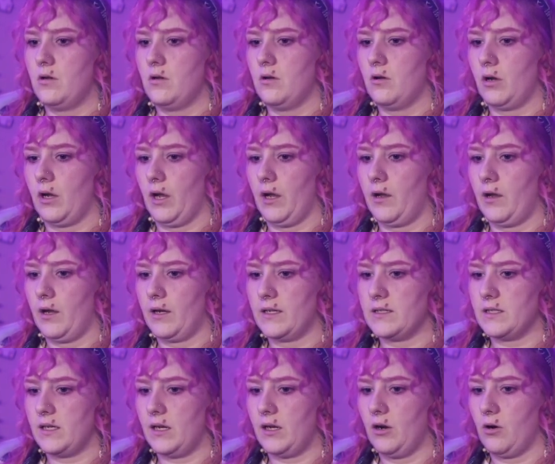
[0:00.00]
Okay, I
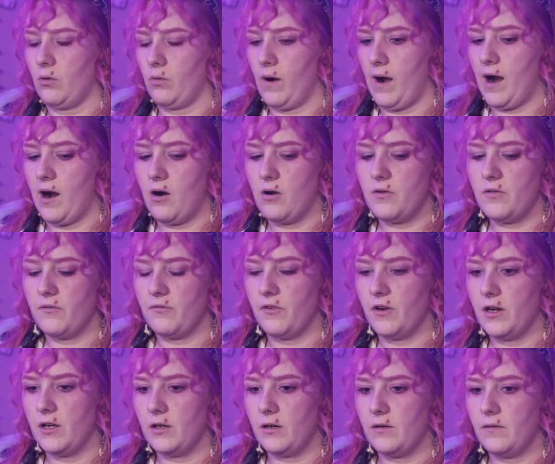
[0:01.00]
guess I gotta go around, the
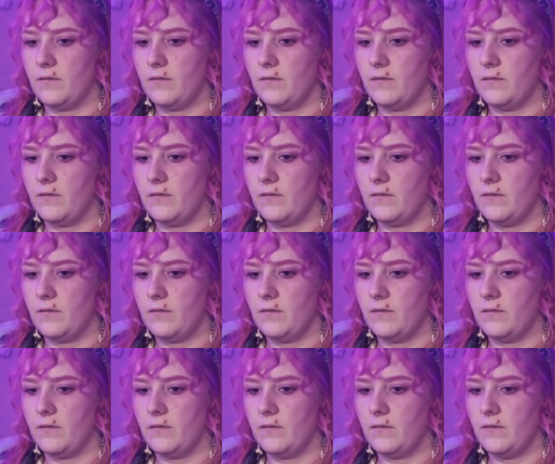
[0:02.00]
fuck?